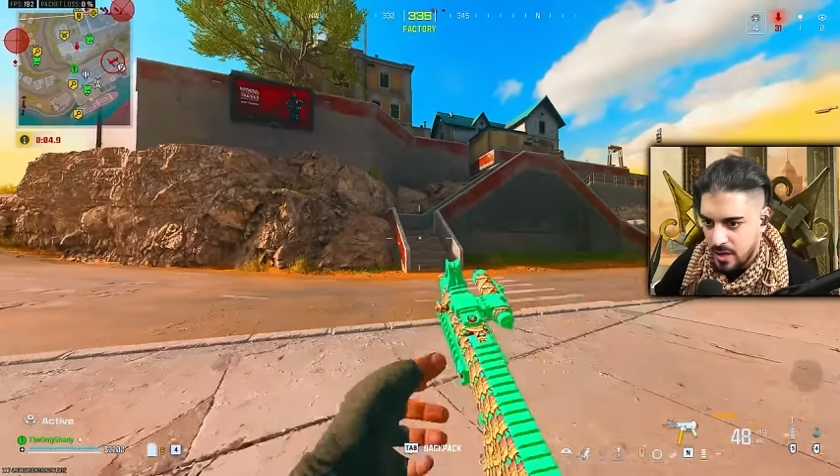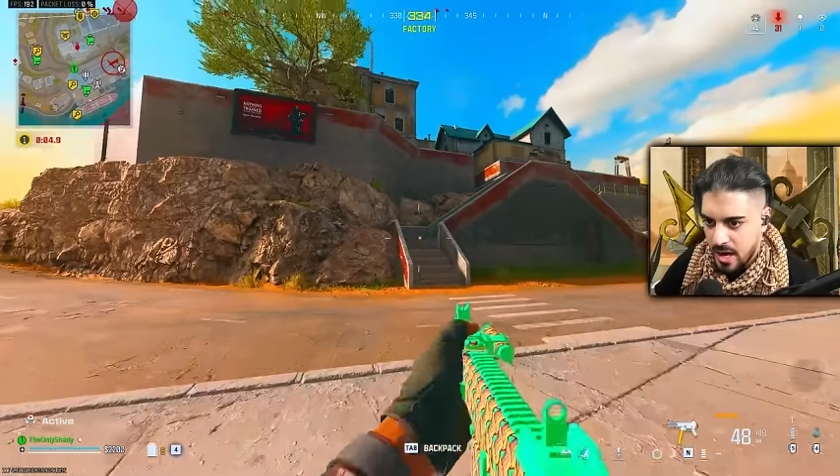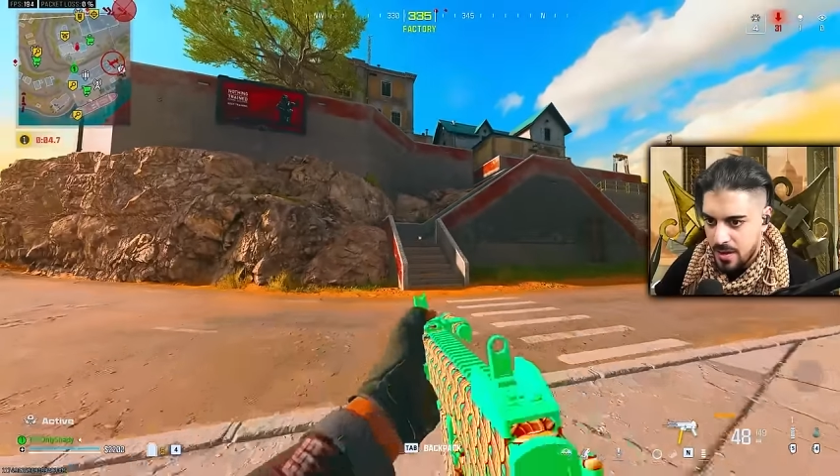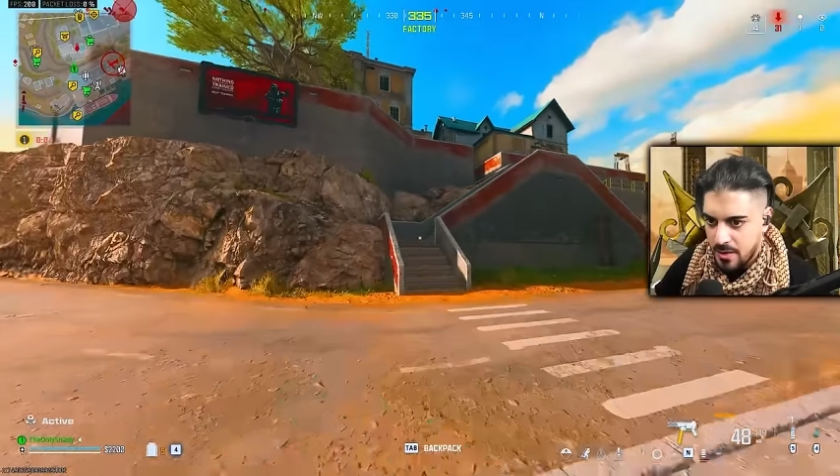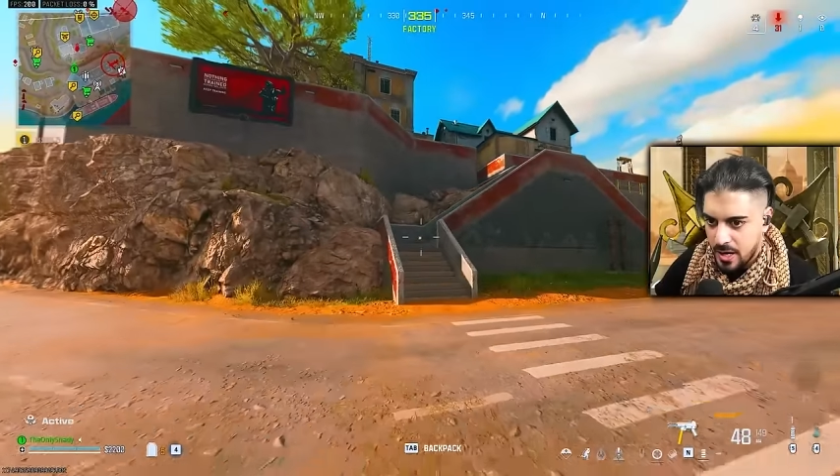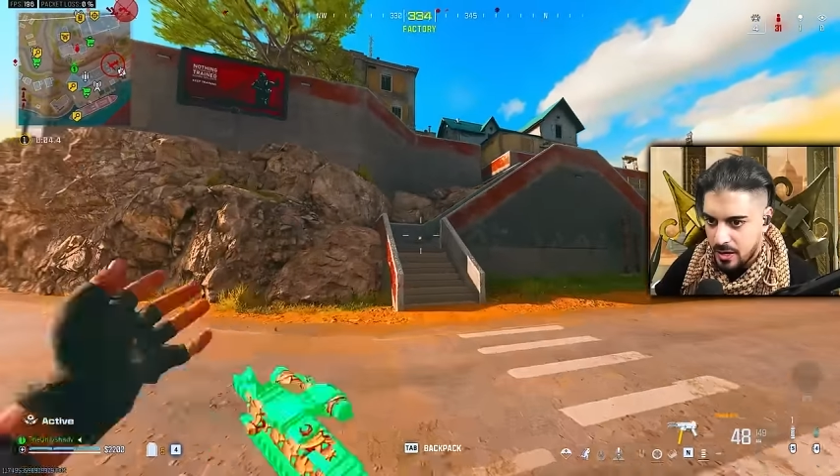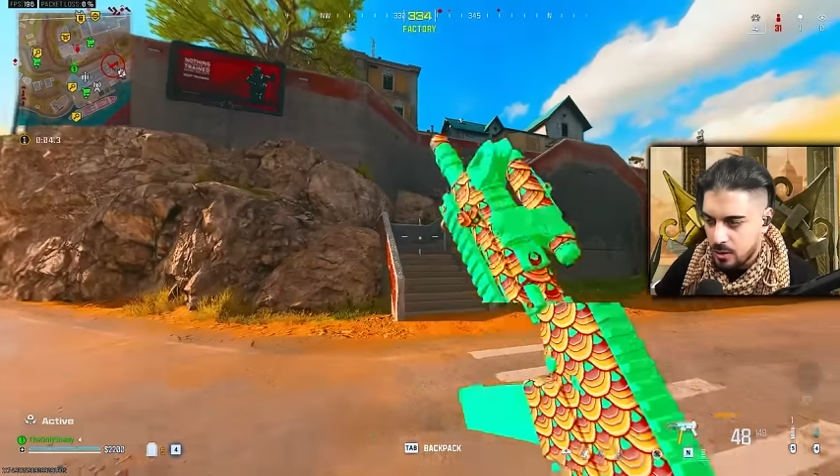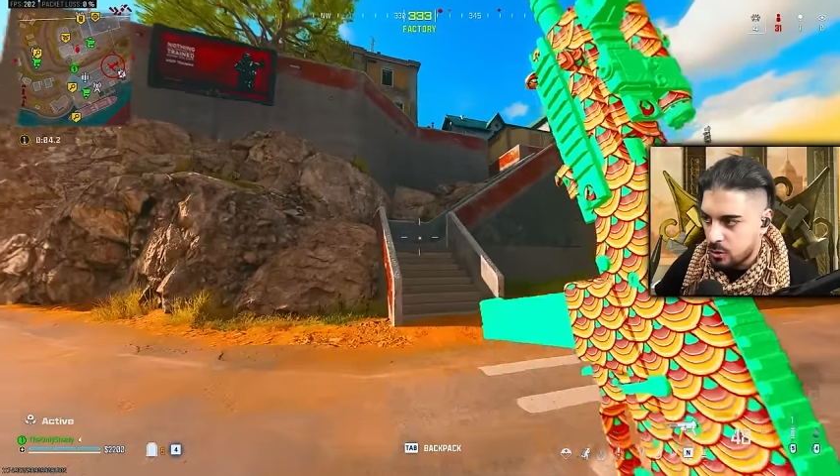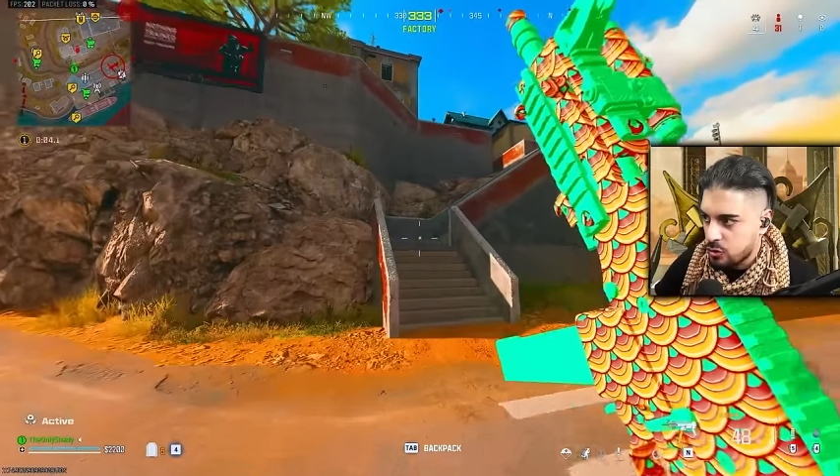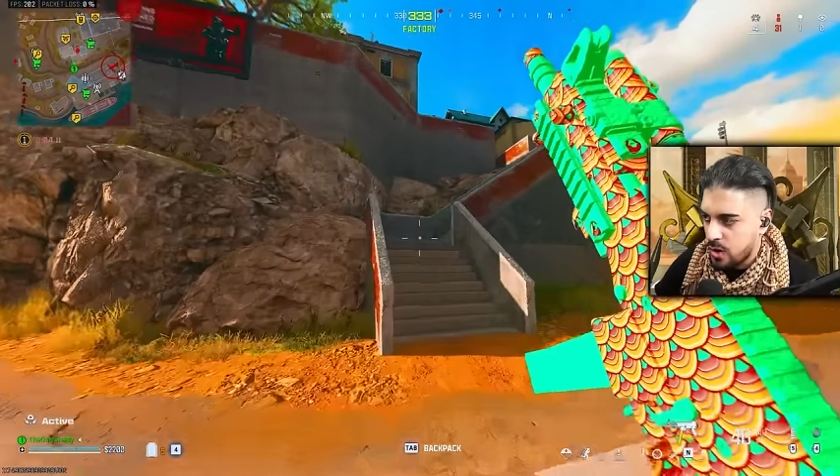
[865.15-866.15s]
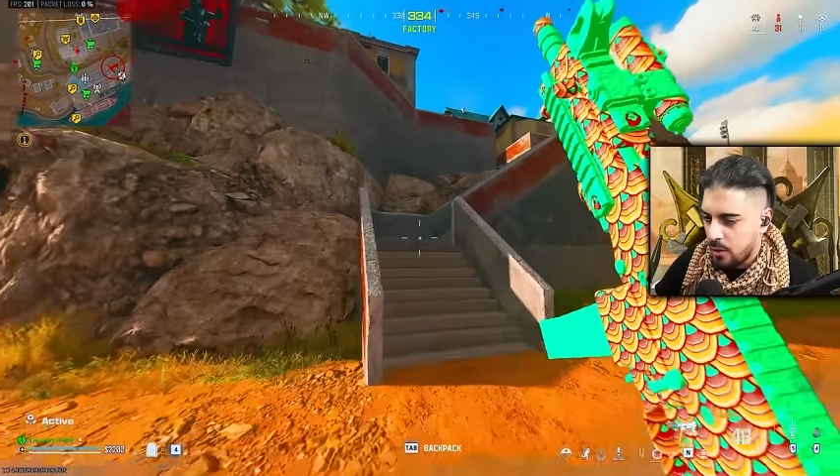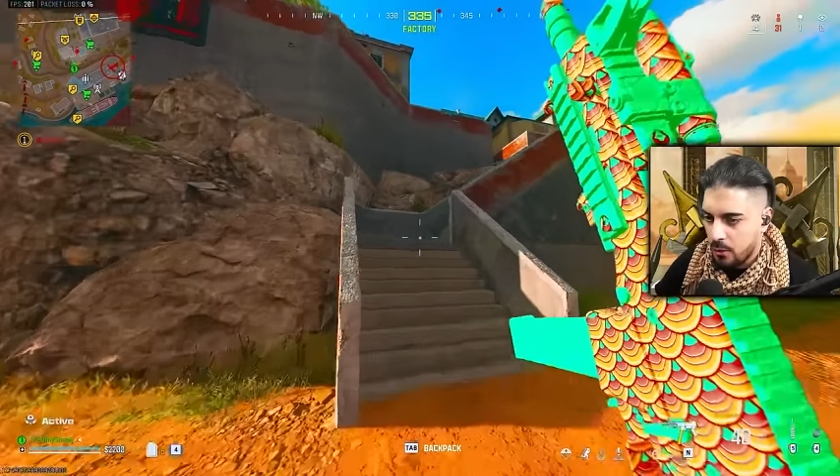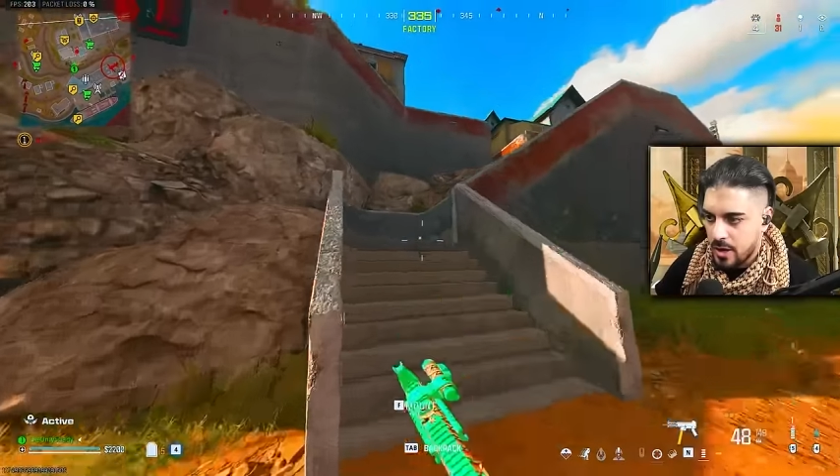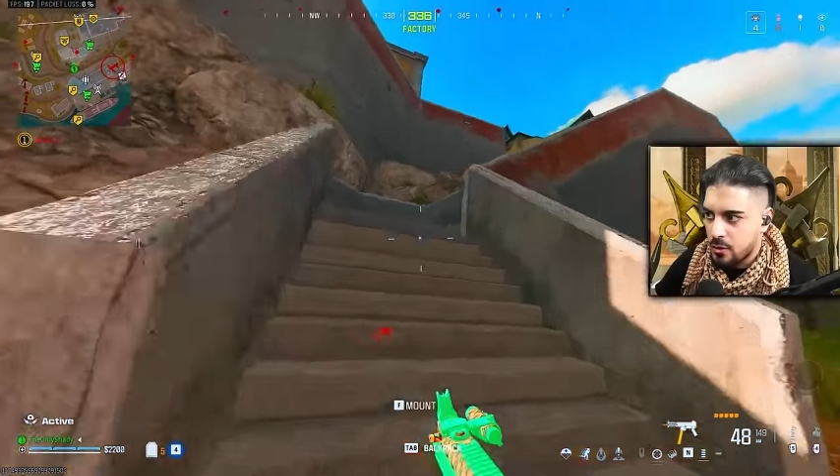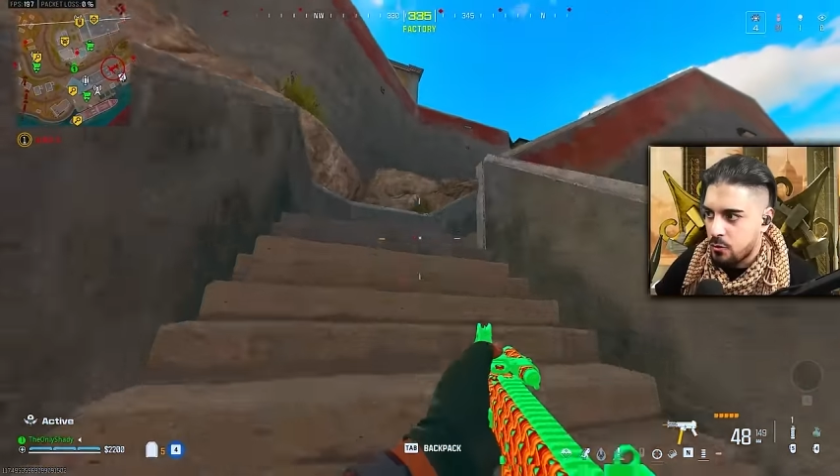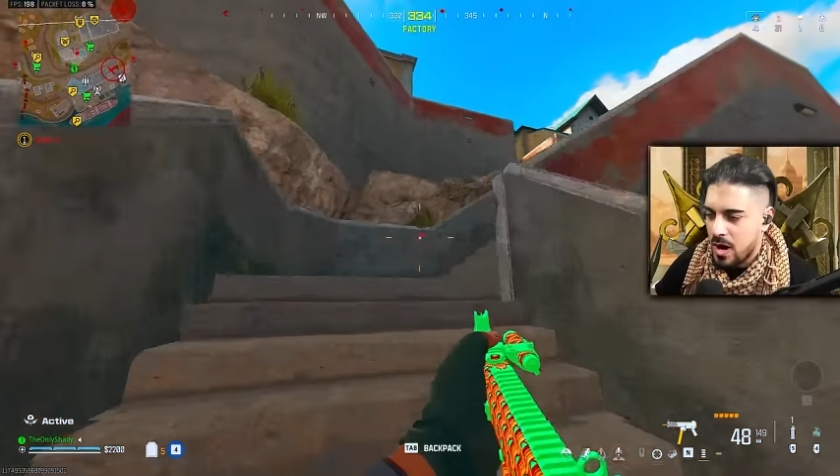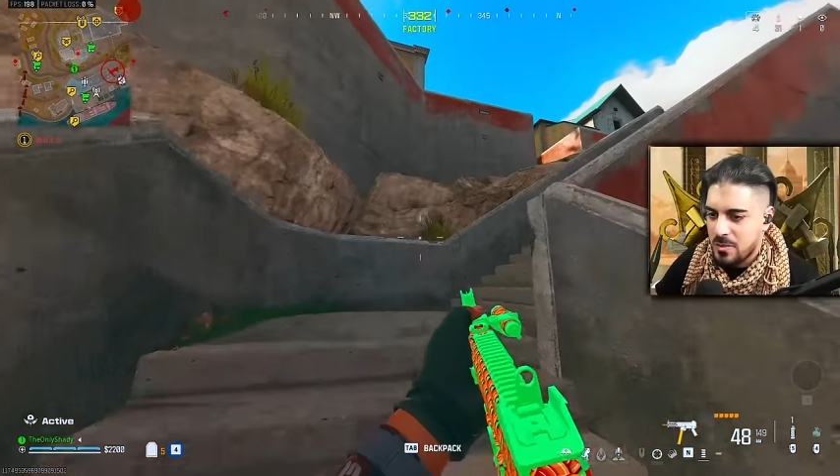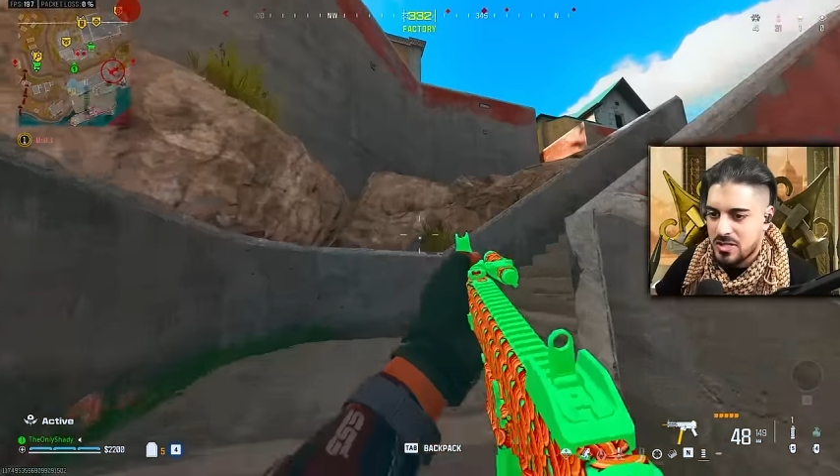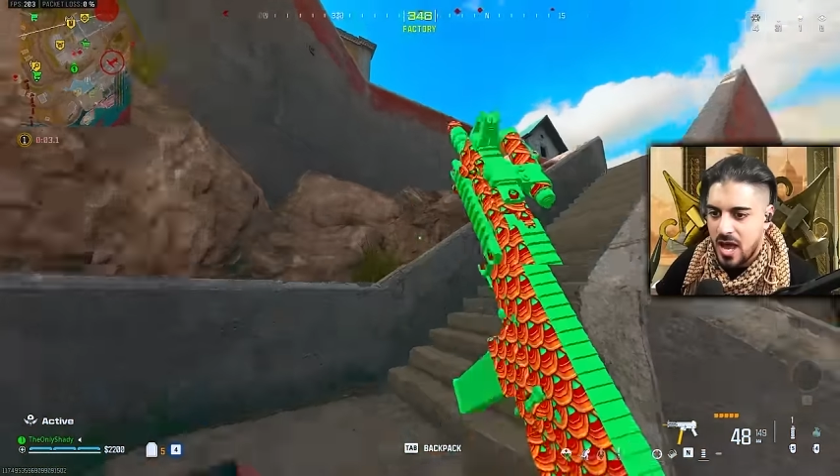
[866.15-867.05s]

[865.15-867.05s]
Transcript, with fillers: i am gonna go straight away grandma's